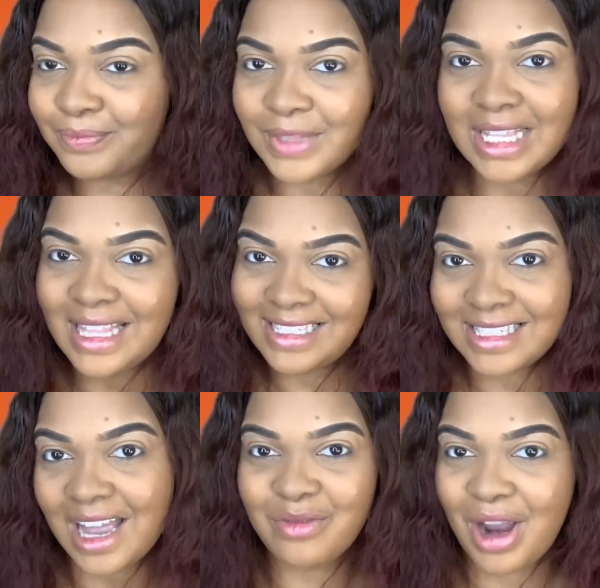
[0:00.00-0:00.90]
let's
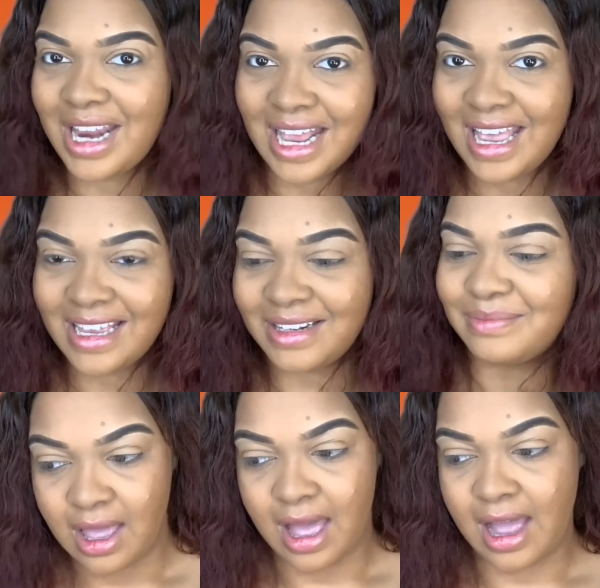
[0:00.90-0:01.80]
dive right in.
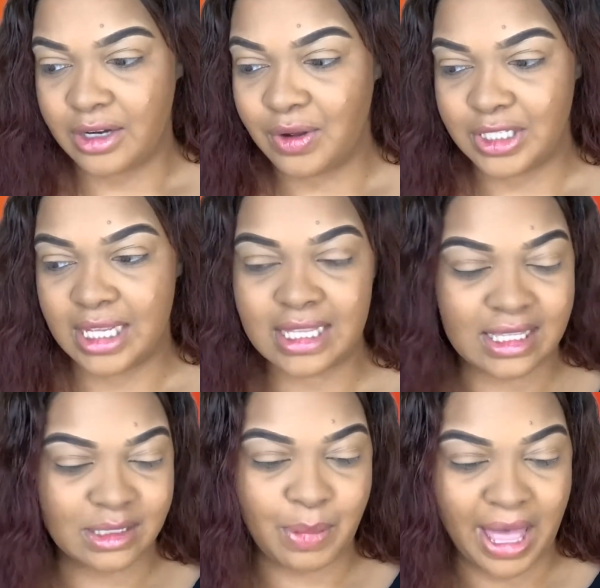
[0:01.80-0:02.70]
I know I said that
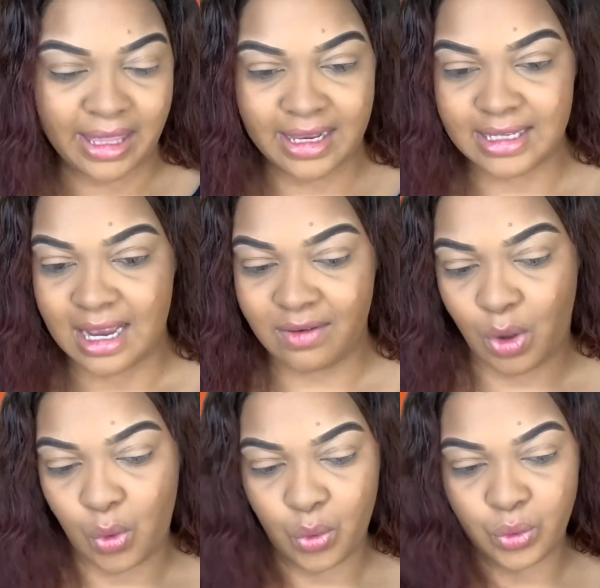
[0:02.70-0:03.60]
this palette is kind of
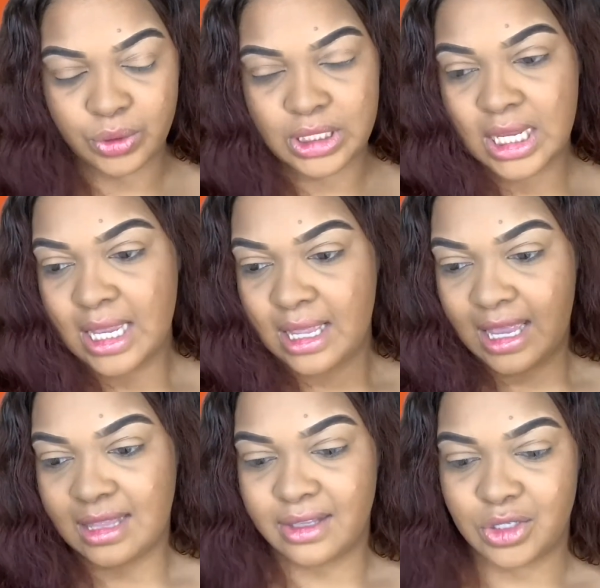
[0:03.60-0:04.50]
old
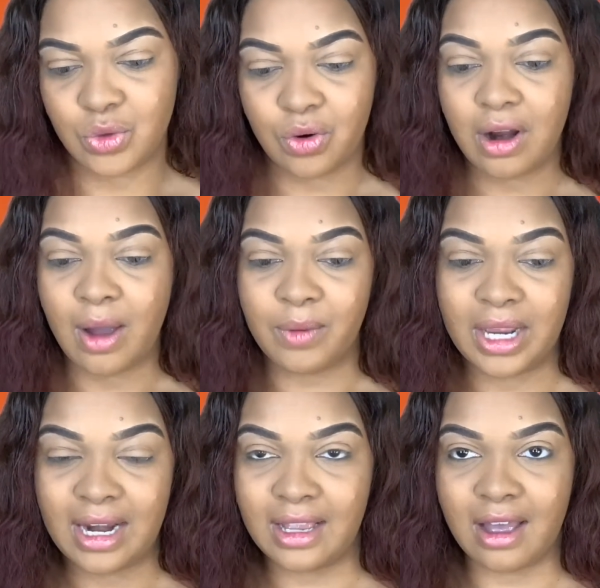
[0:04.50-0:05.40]
in the store. I went
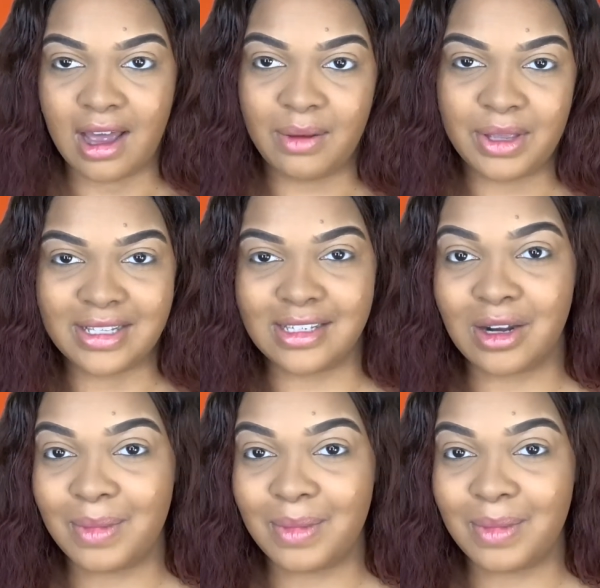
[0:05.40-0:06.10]
ahead and got it because it's going to be